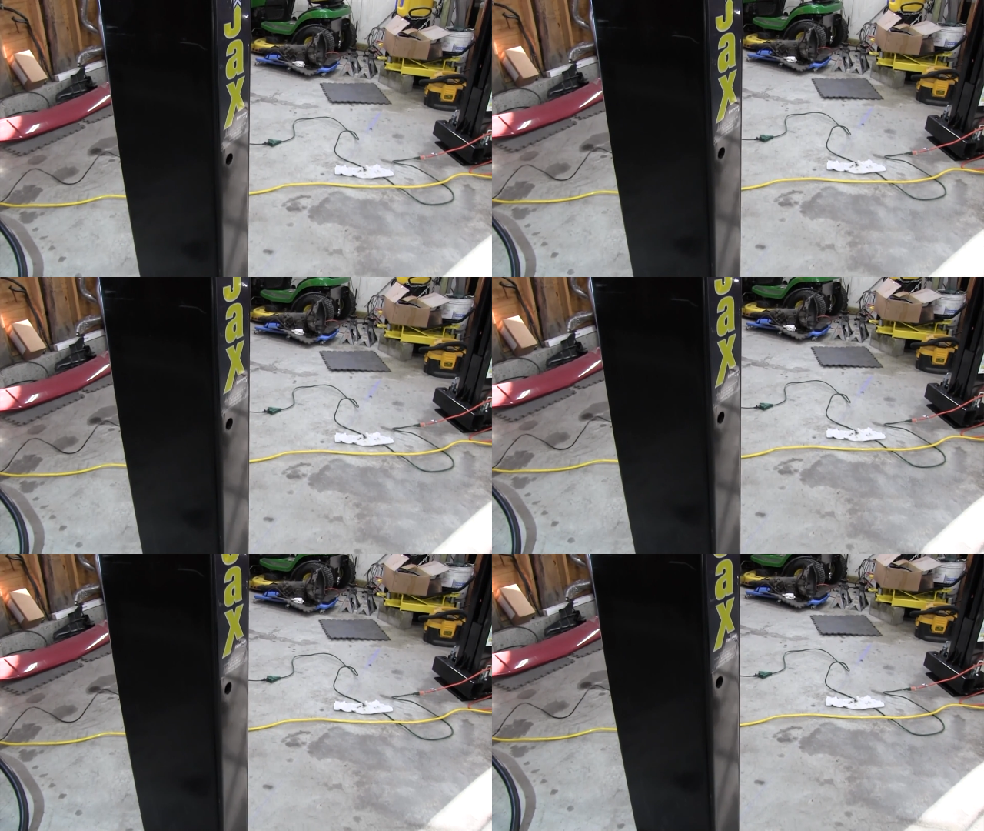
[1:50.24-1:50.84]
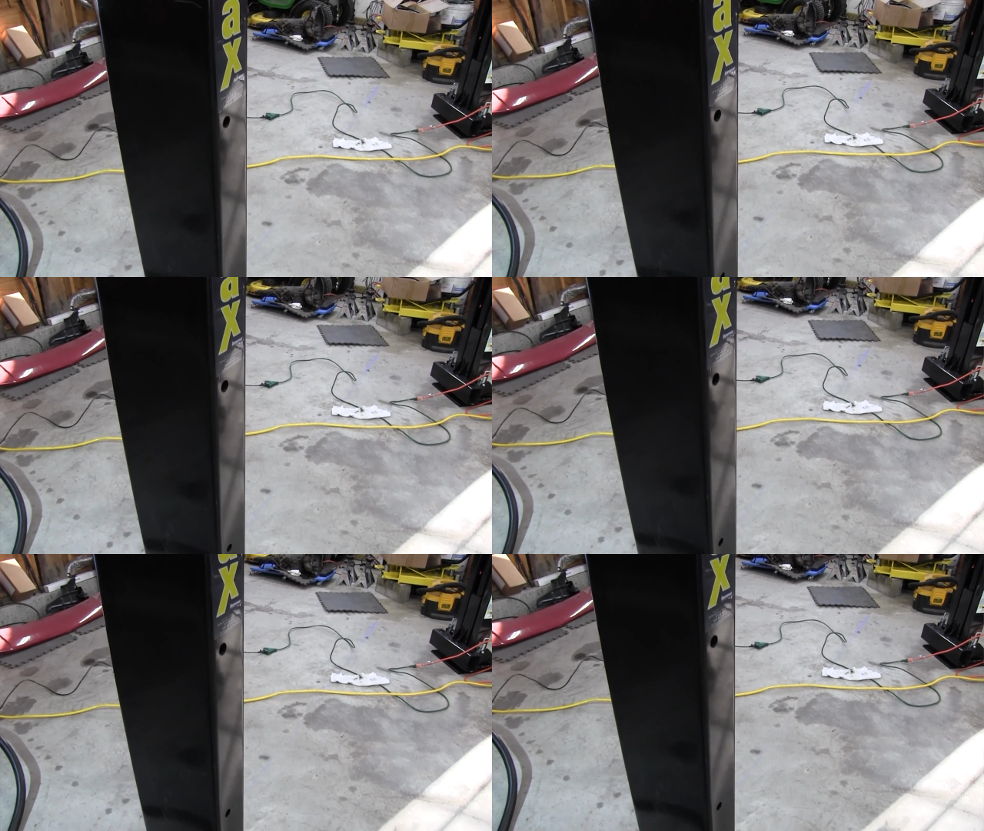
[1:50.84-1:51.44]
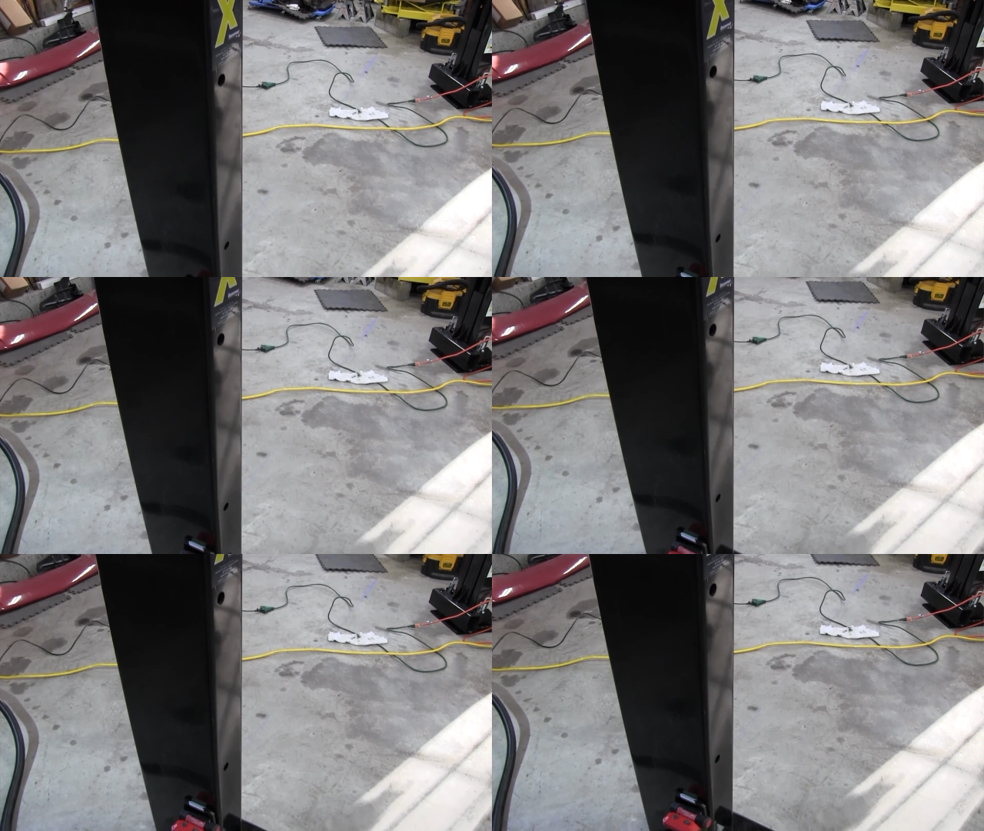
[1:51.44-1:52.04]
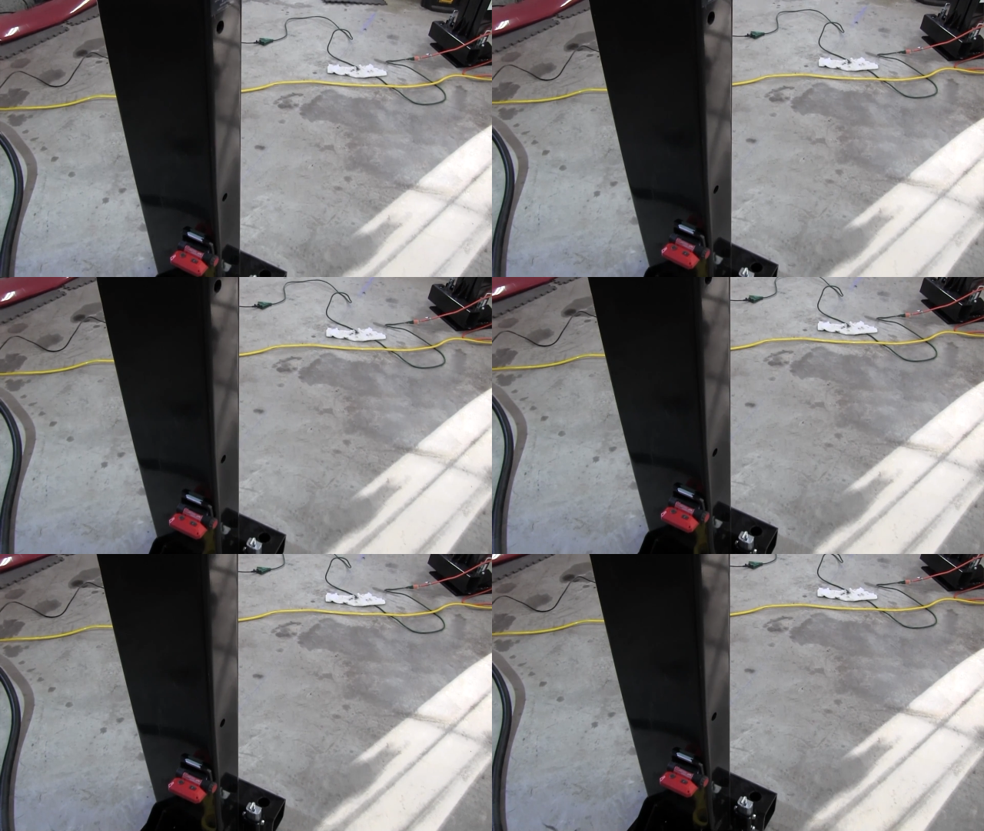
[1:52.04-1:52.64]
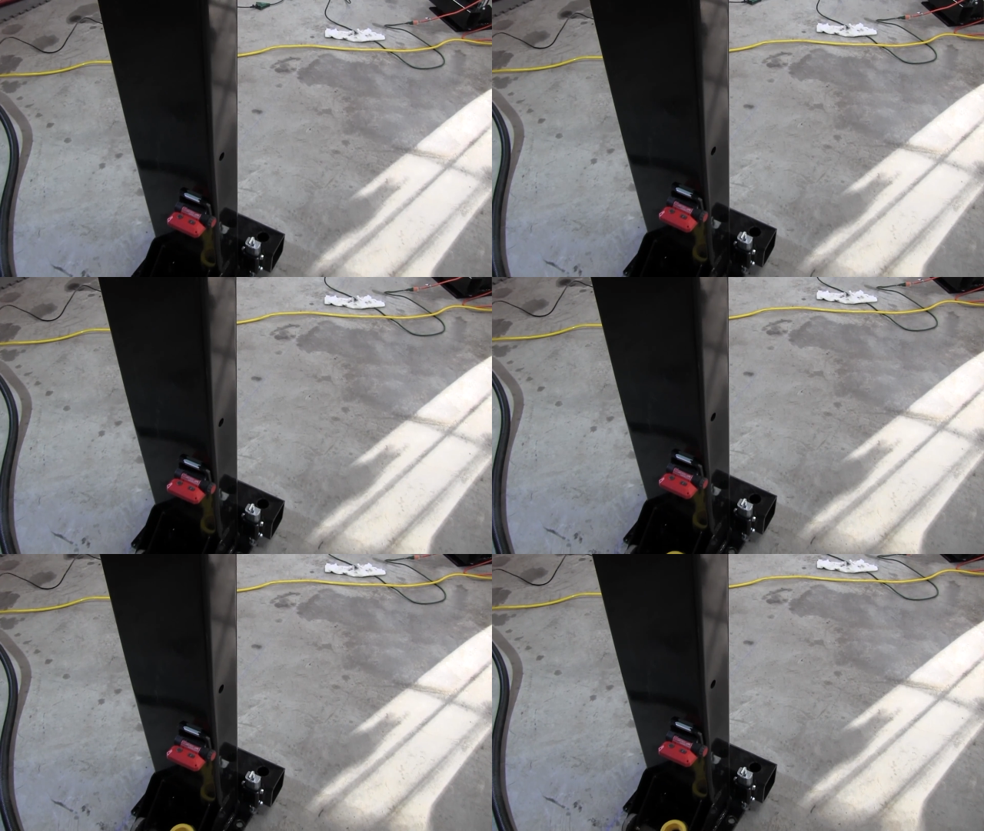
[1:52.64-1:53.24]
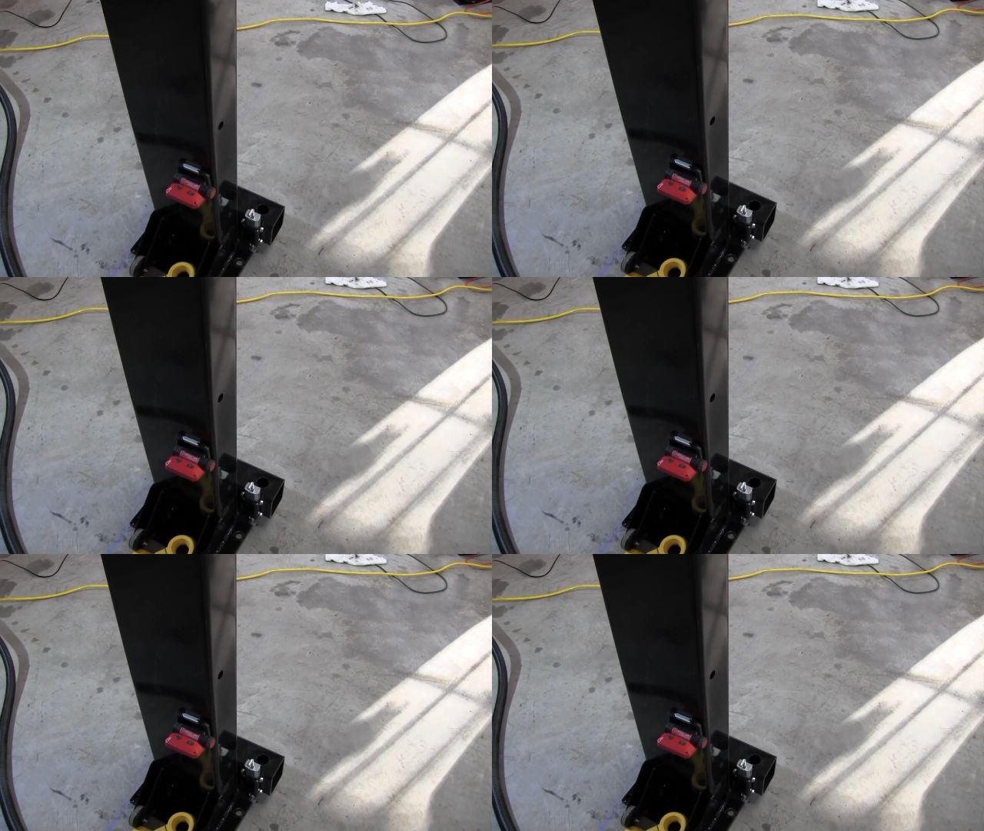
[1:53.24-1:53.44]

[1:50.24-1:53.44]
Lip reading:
Nobody's mouth can be seen.